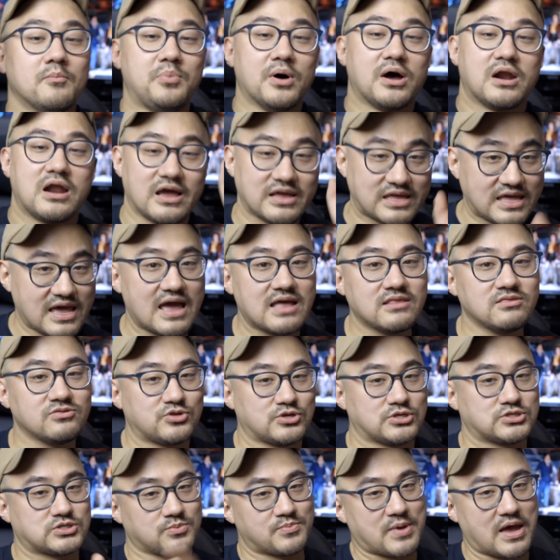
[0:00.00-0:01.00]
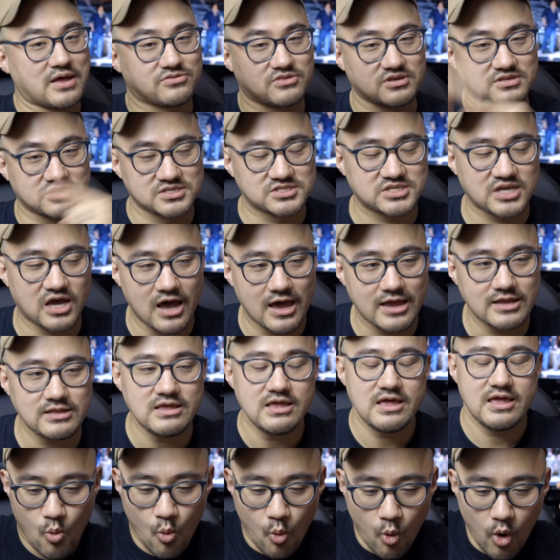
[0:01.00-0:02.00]
But again, this is about the design.
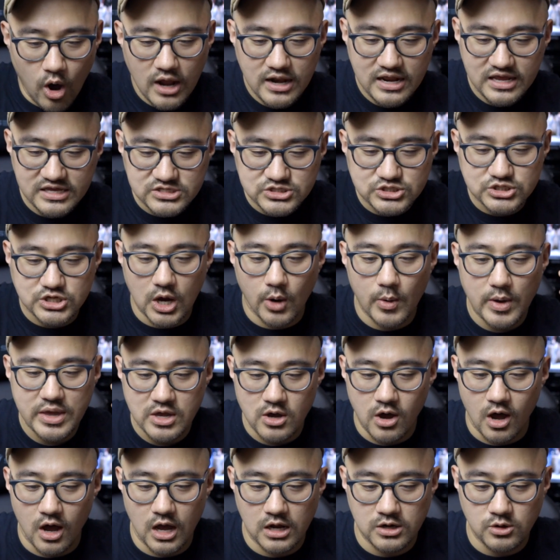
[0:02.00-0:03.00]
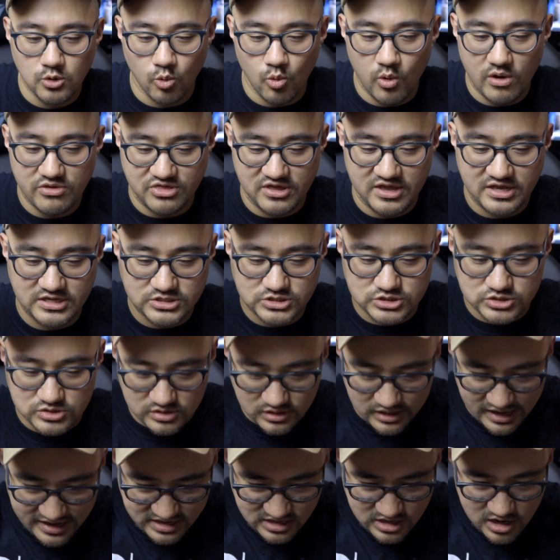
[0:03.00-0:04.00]
What is going on with his,
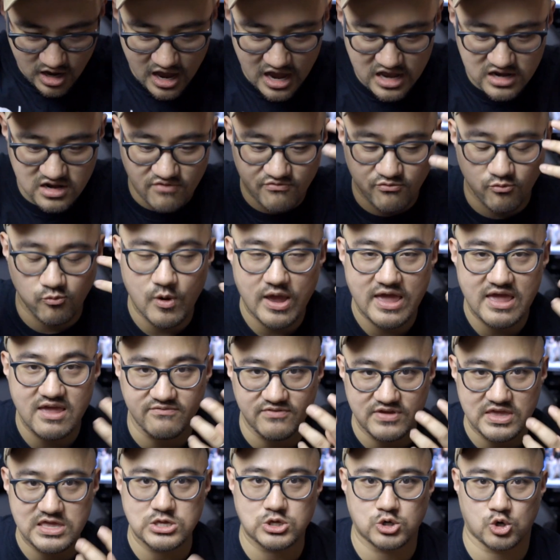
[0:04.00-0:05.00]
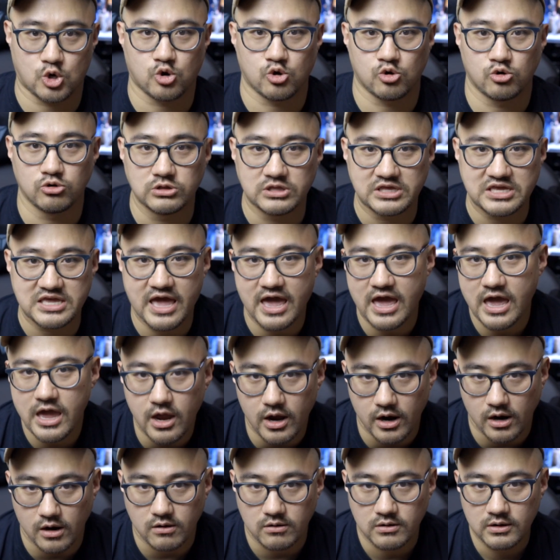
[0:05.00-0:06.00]
like, kind of wavy, curly
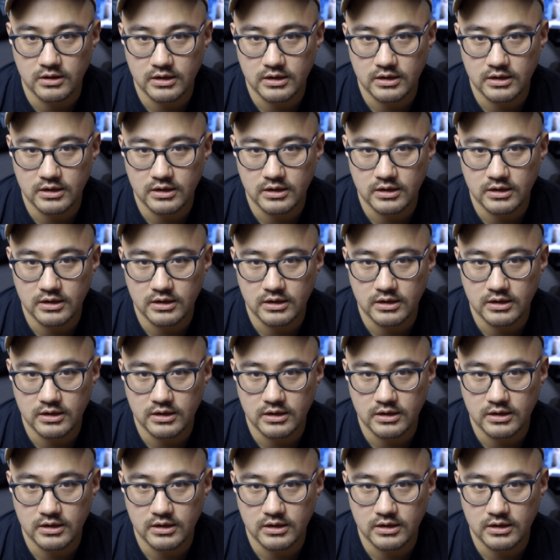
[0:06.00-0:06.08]
hair?